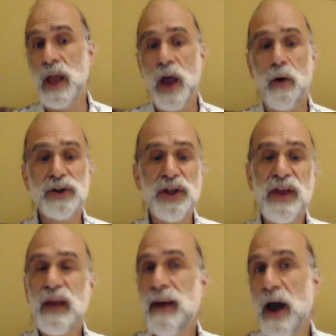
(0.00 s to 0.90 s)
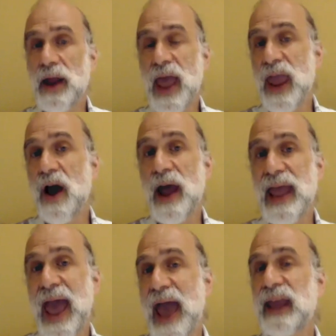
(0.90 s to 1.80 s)
Also, think about AI
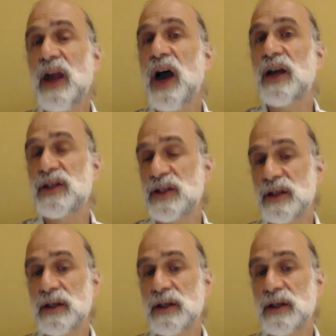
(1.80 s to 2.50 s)
hacking us.